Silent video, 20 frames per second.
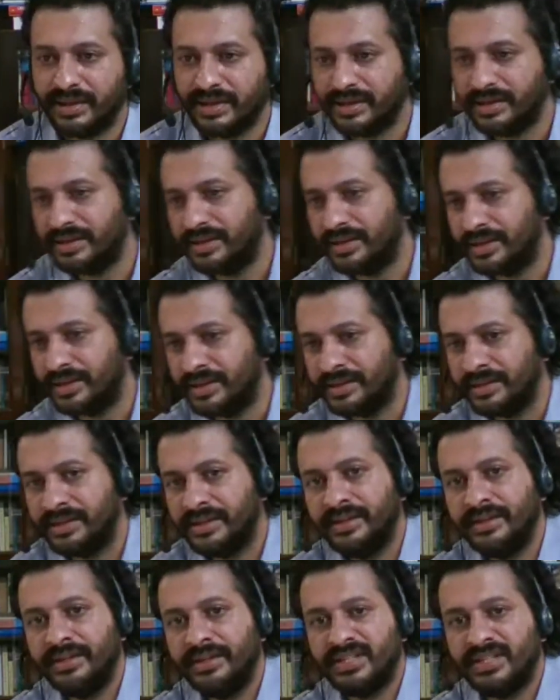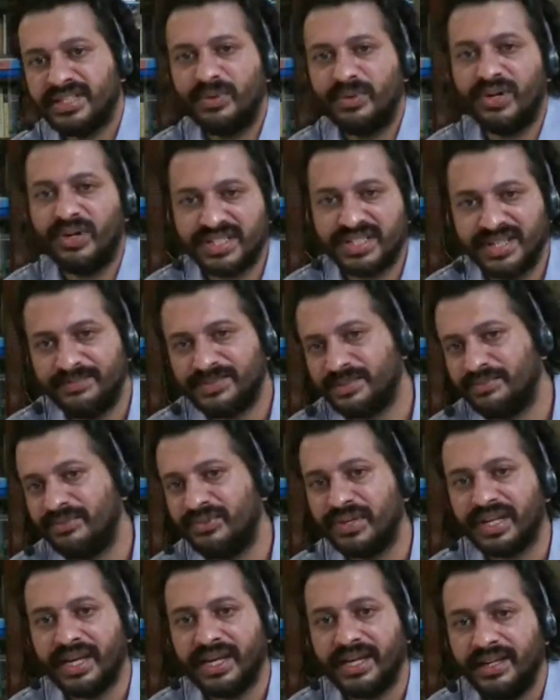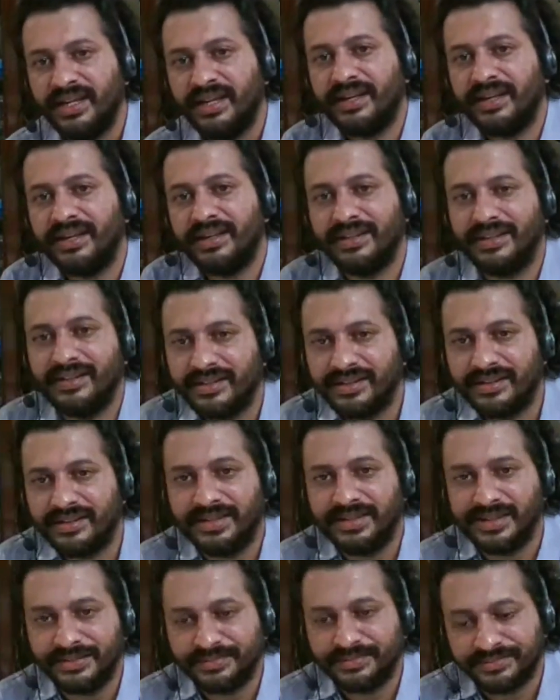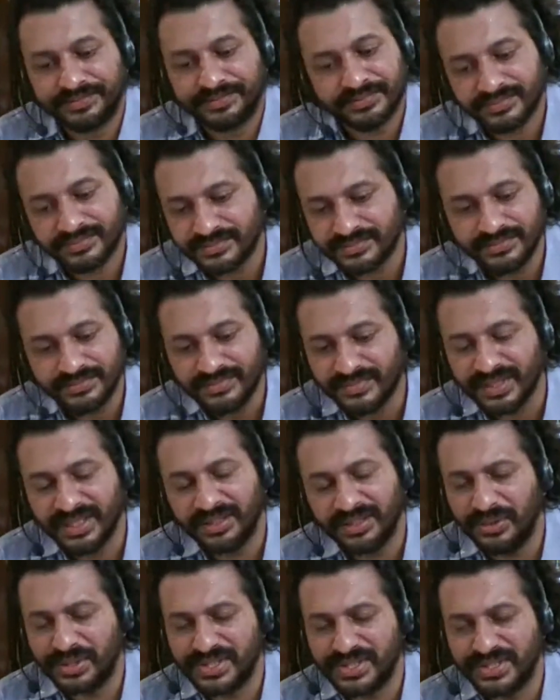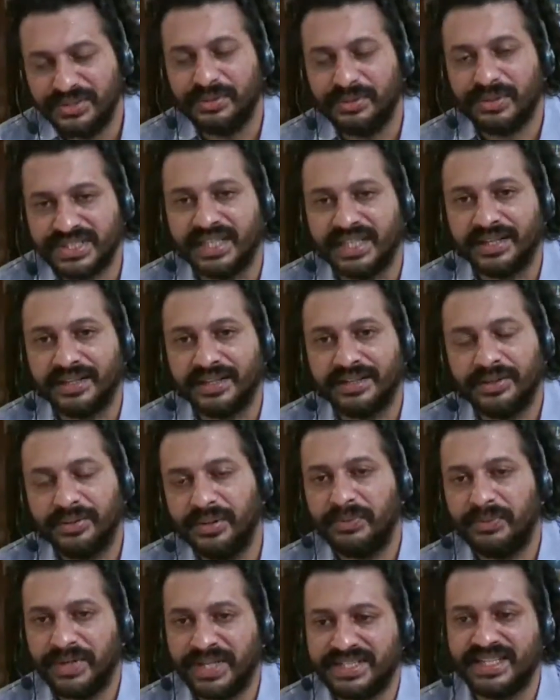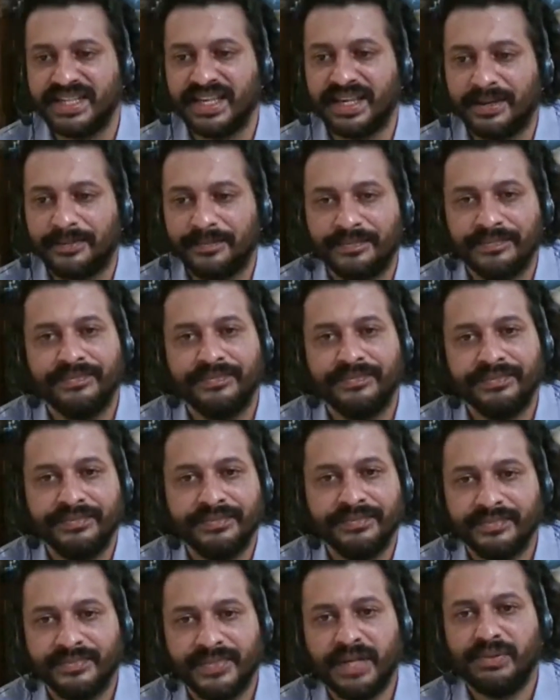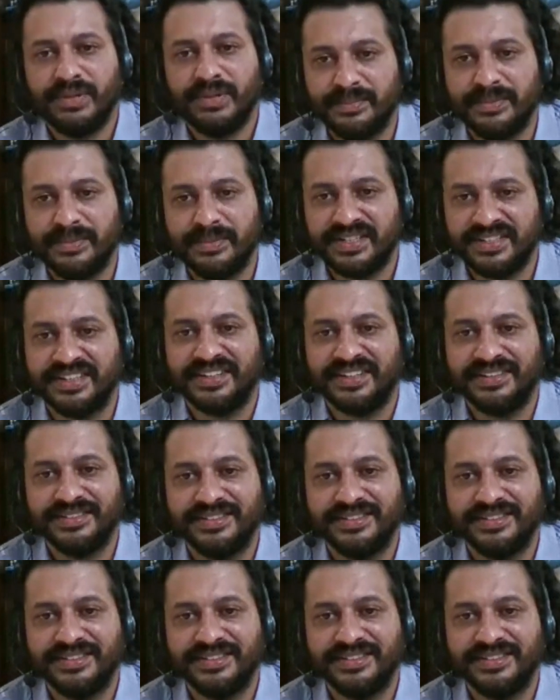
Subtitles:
And smaller ships would carry goods to Cochin, to outer sea. That was a pattern.